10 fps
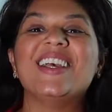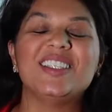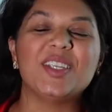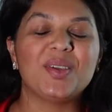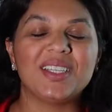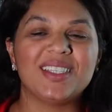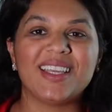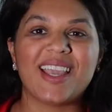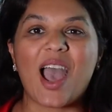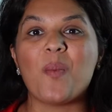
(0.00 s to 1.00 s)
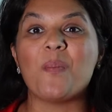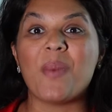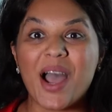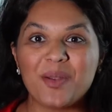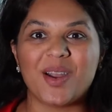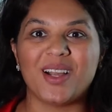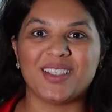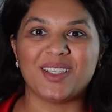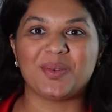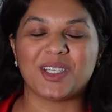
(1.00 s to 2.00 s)
so you can see my
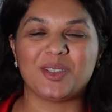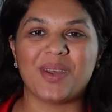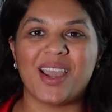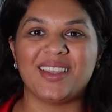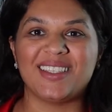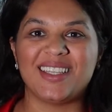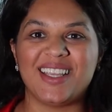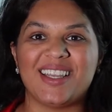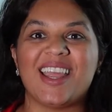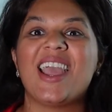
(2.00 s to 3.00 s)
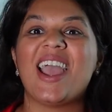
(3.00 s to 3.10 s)
process works behind the scene